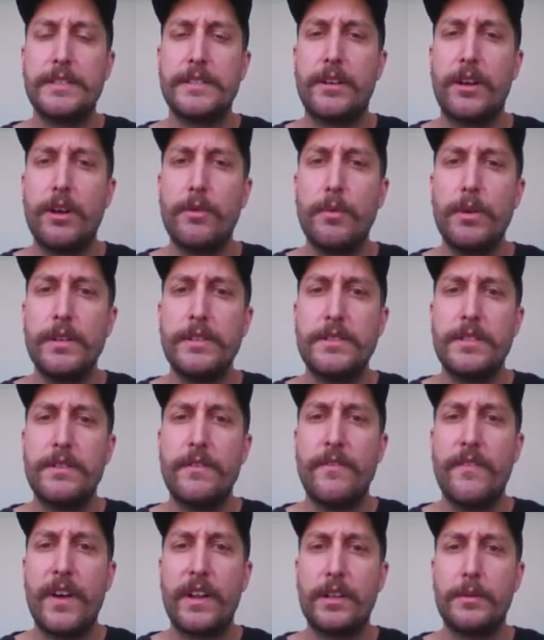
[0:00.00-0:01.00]
that I wanted to
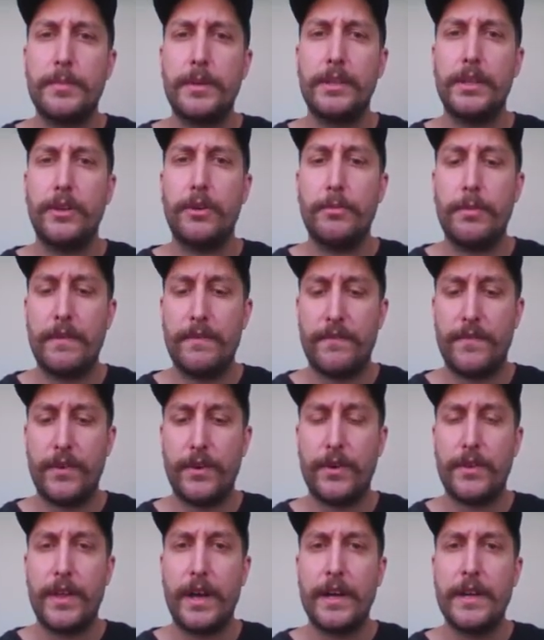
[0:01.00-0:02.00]
develop a little bit
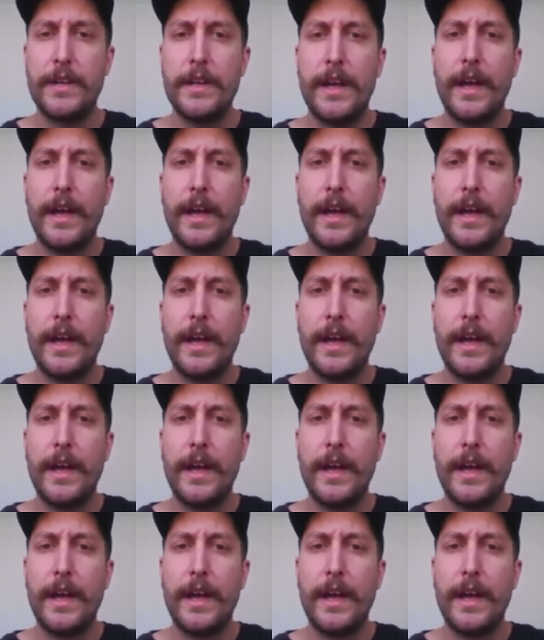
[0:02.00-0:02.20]
further,